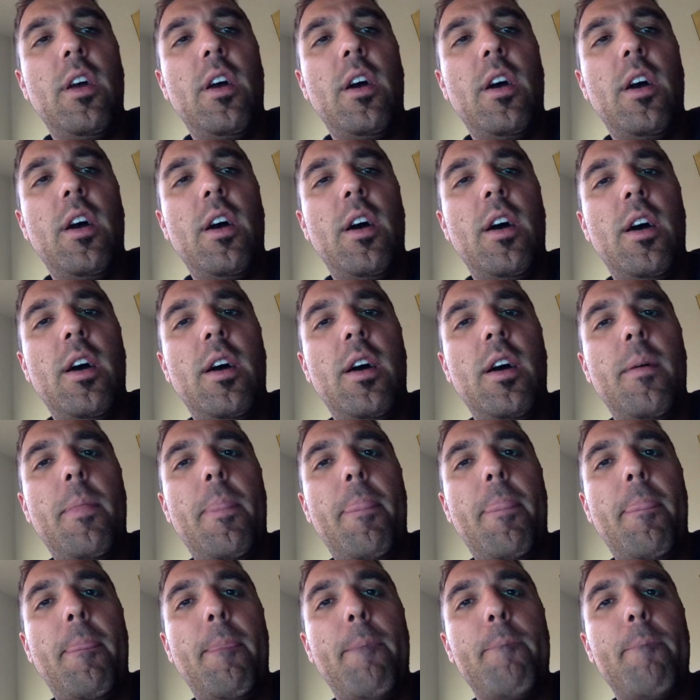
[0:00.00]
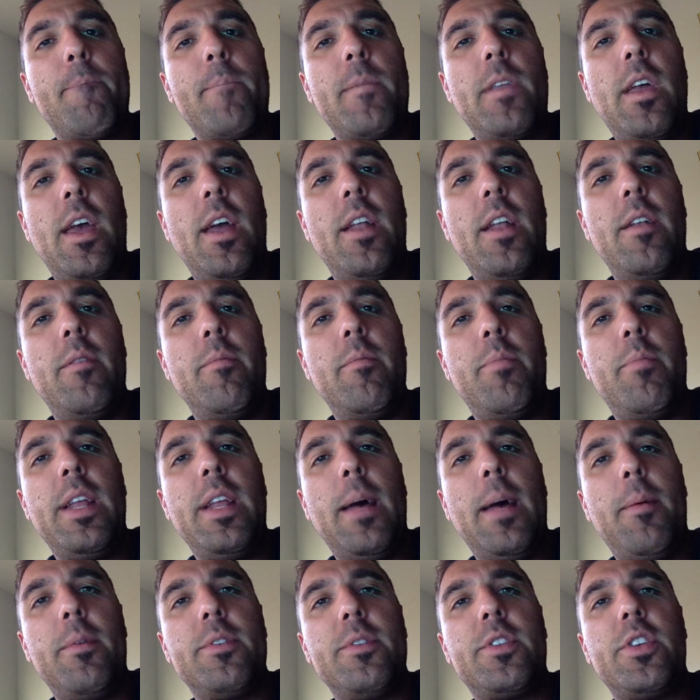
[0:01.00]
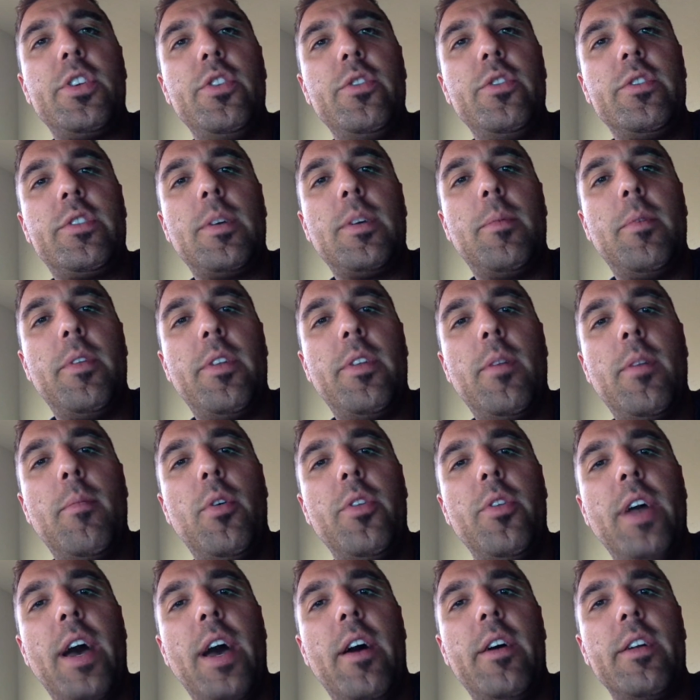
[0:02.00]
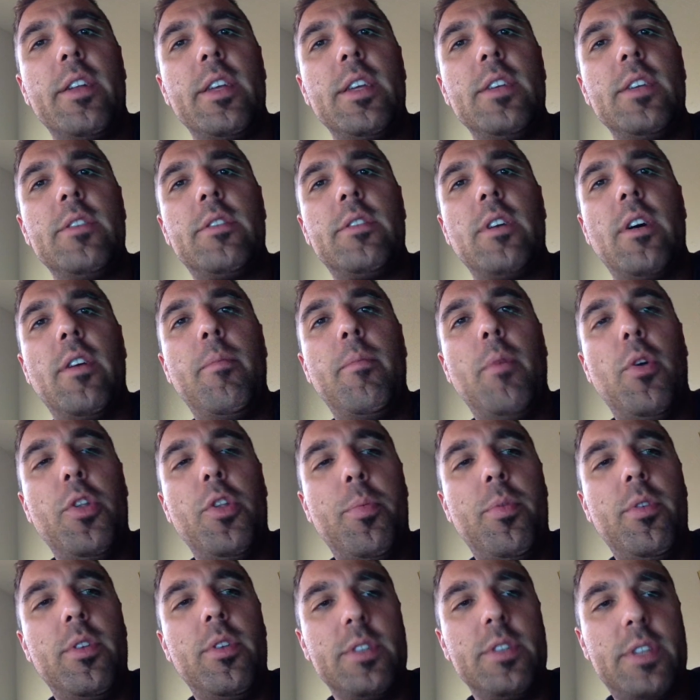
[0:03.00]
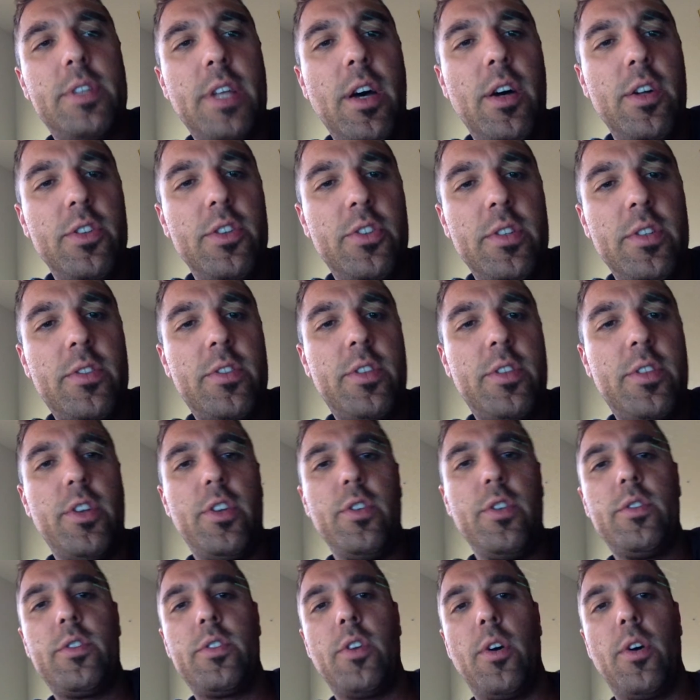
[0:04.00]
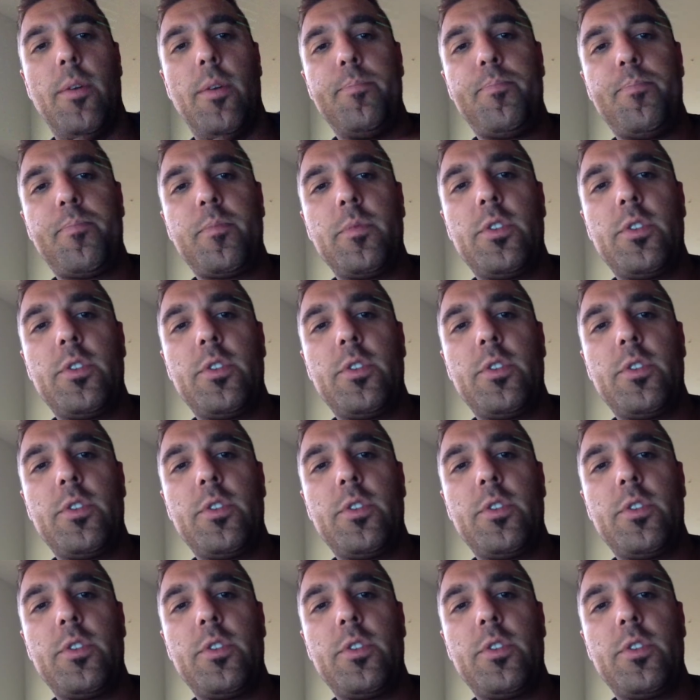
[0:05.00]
and being able to use some of their modalities of multiple intelligence to do so.